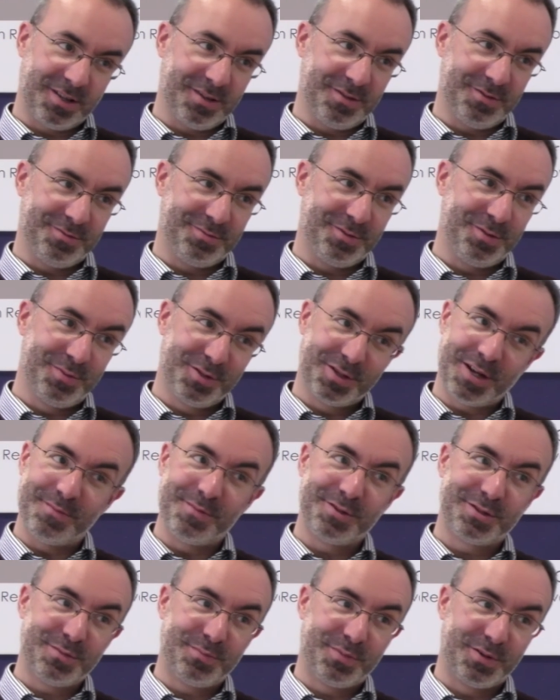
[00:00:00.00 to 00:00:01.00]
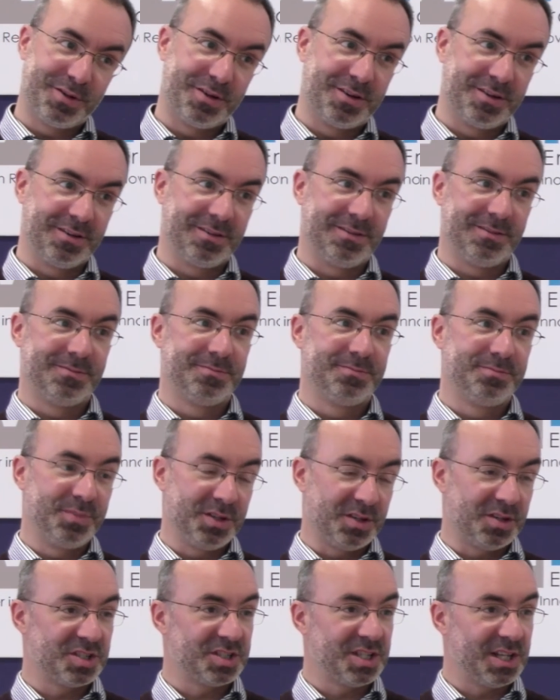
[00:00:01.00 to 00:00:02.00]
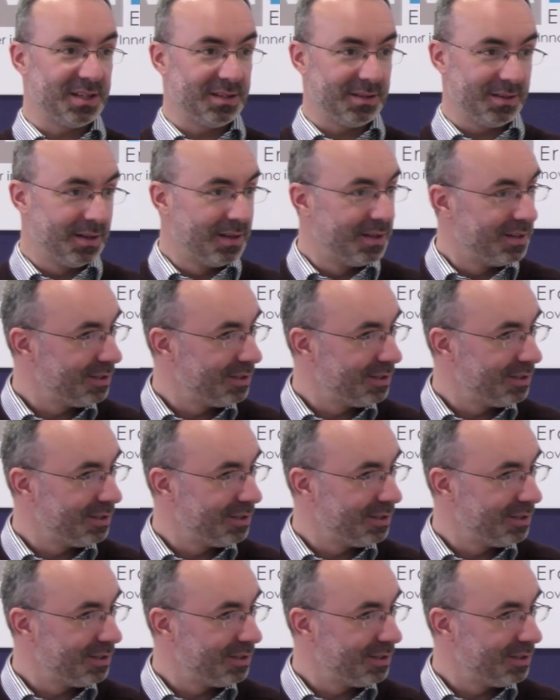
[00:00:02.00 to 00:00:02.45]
you become entrepreneurial because then